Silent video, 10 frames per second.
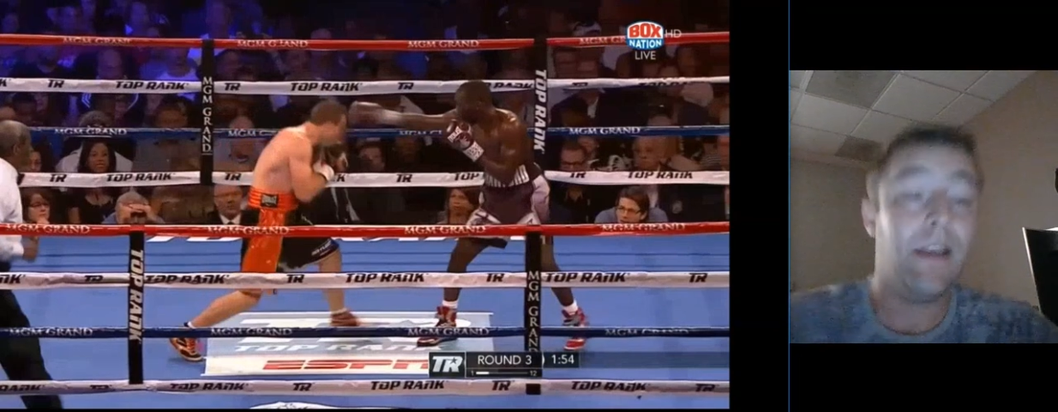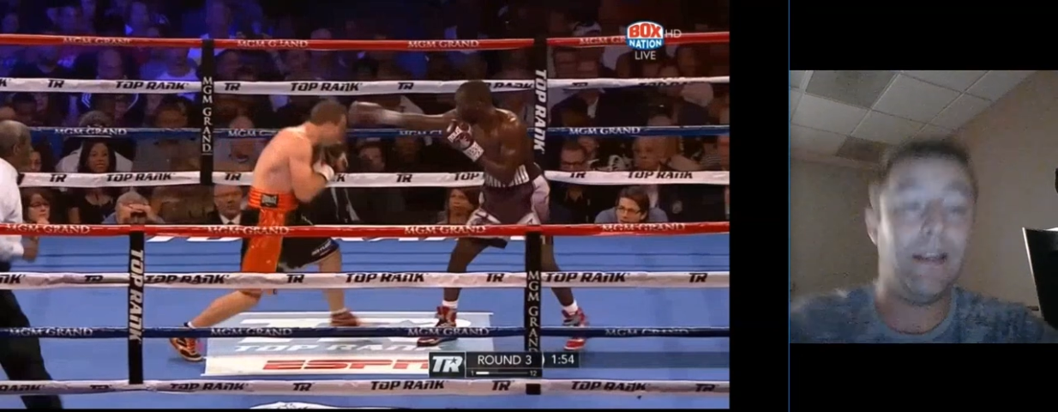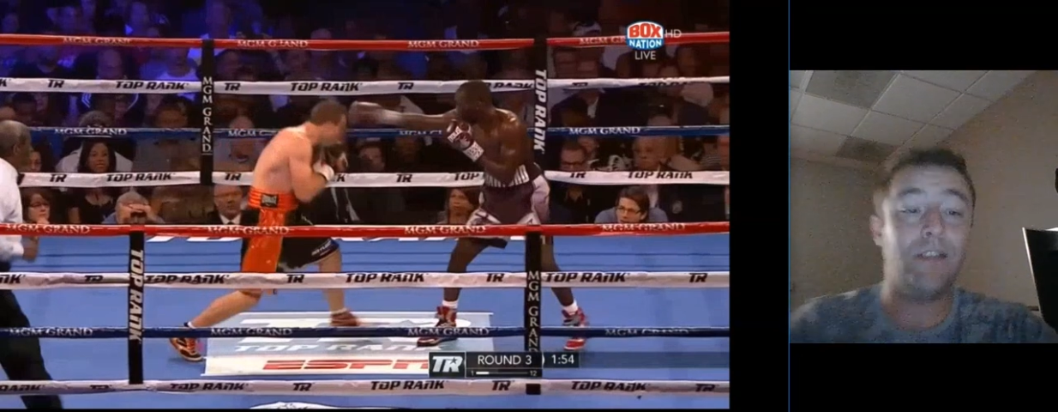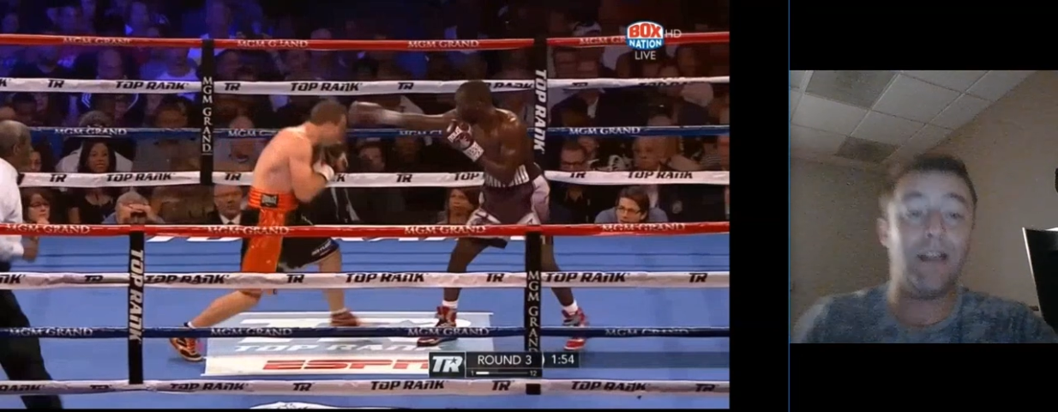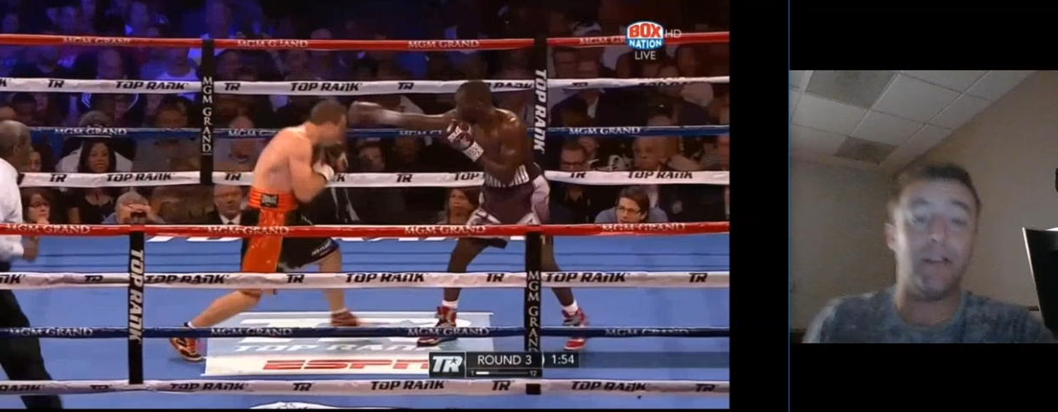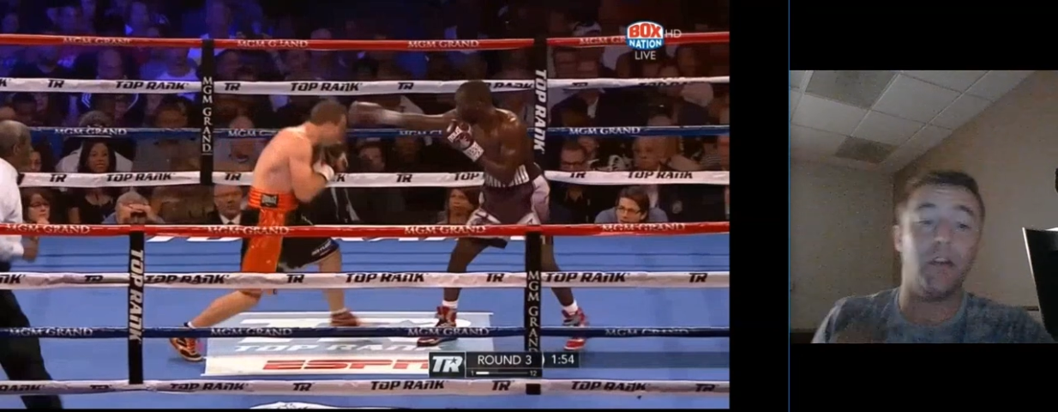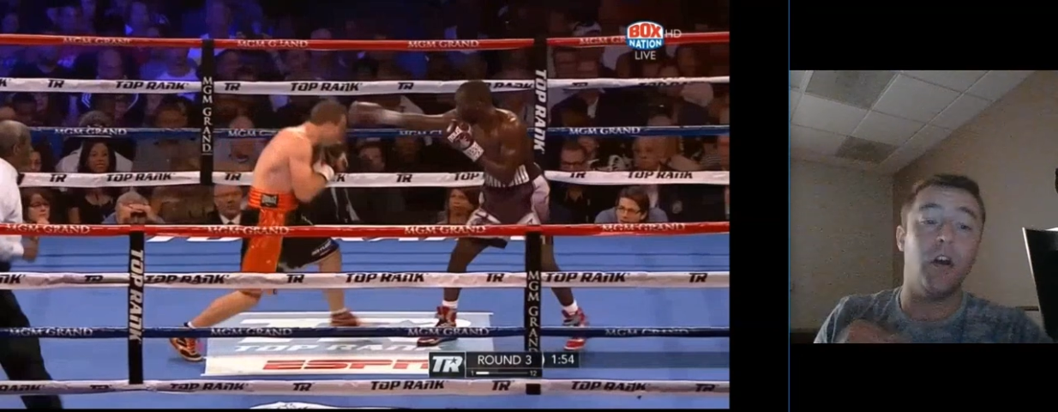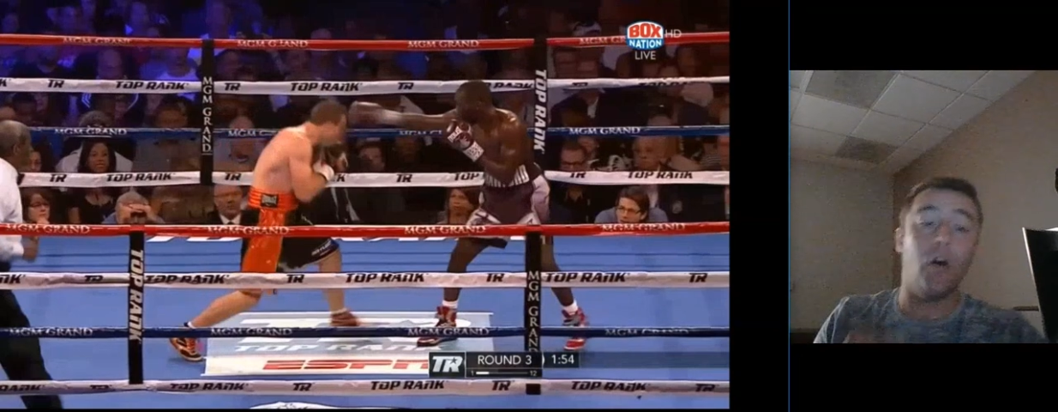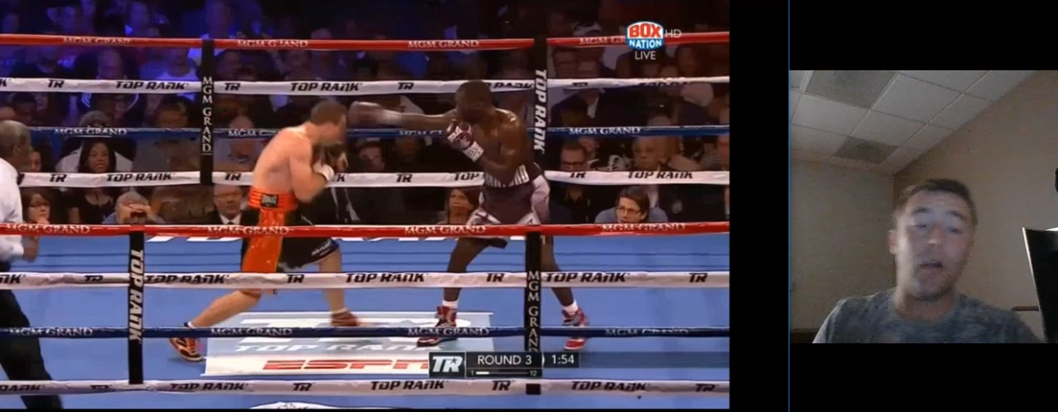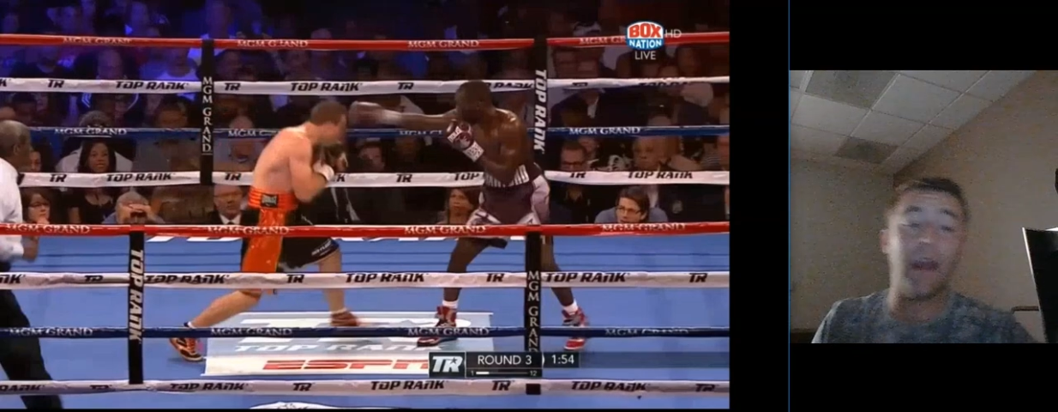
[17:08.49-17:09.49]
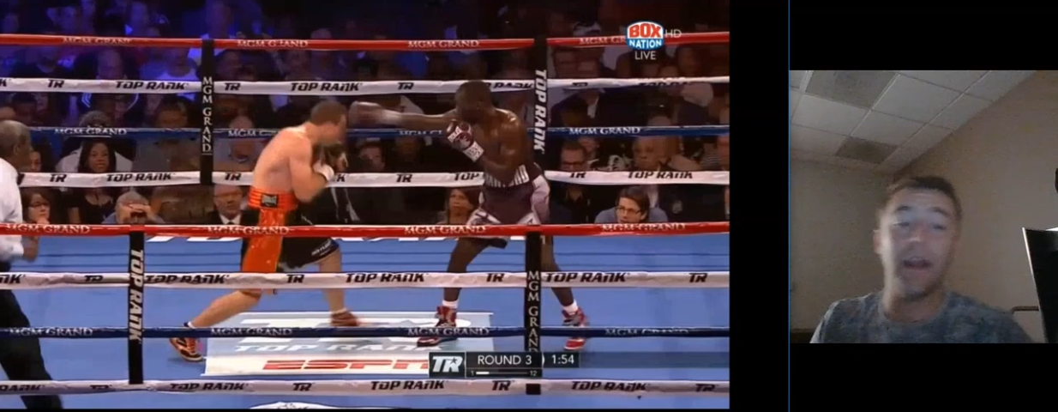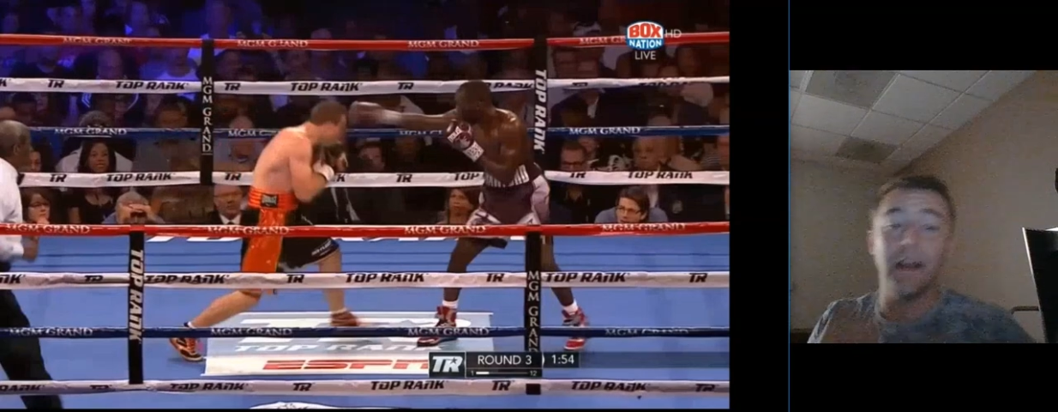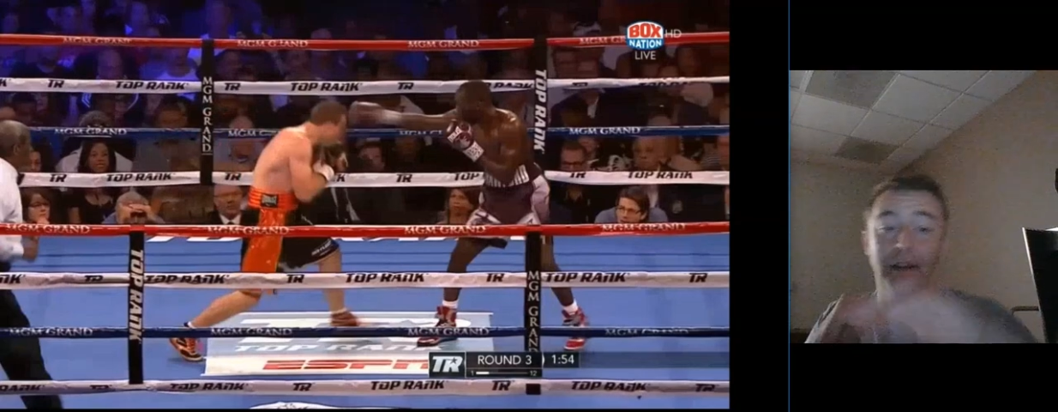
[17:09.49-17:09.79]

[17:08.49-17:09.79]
He says, okay,